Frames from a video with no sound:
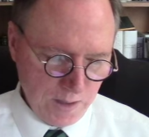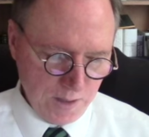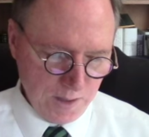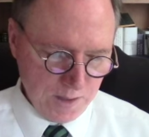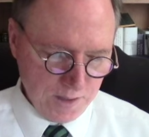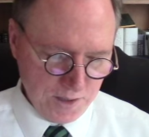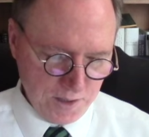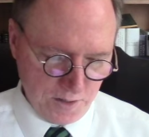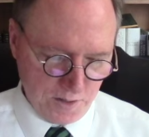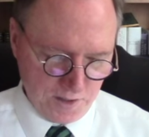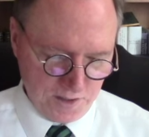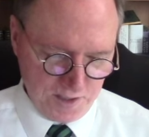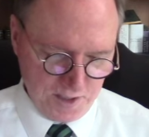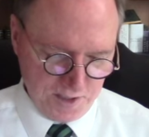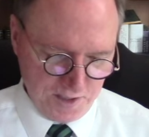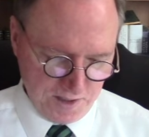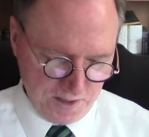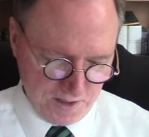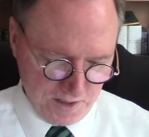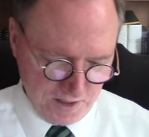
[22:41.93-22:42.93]
So
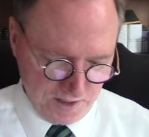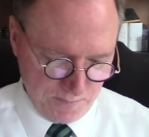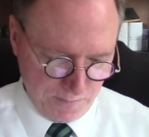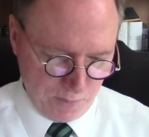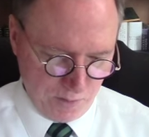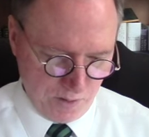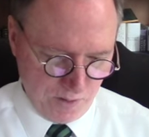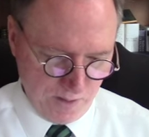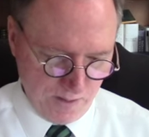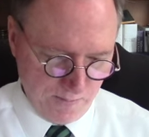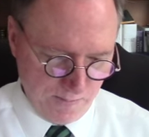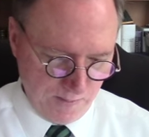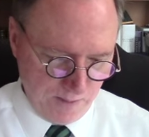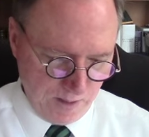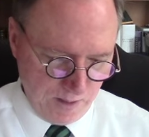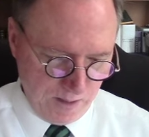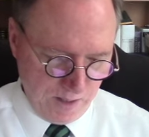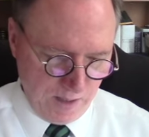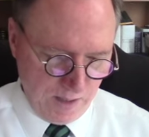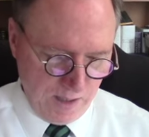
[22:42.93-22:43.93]
existence is important.
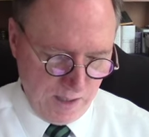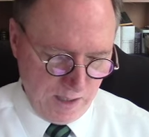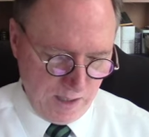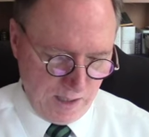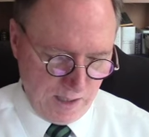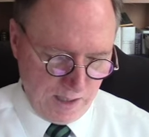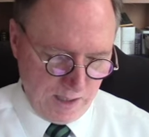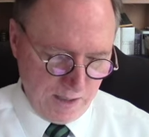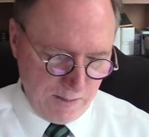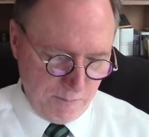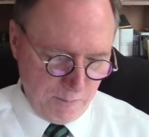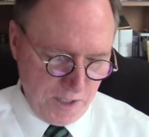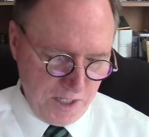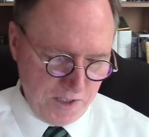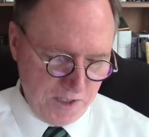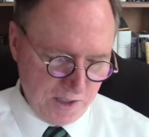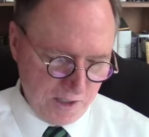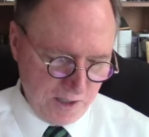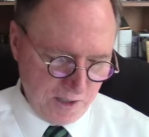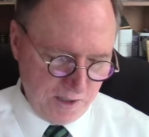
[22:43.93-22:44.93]
Uh,
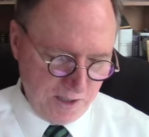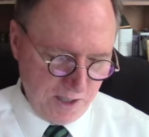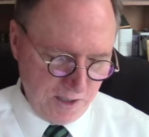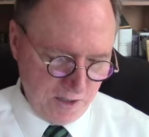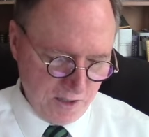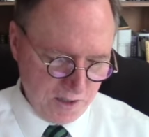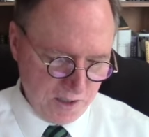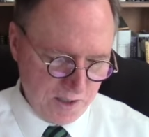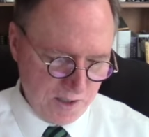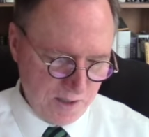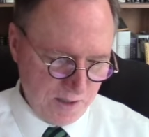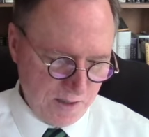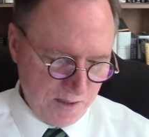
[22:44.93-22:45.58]
Machen continues,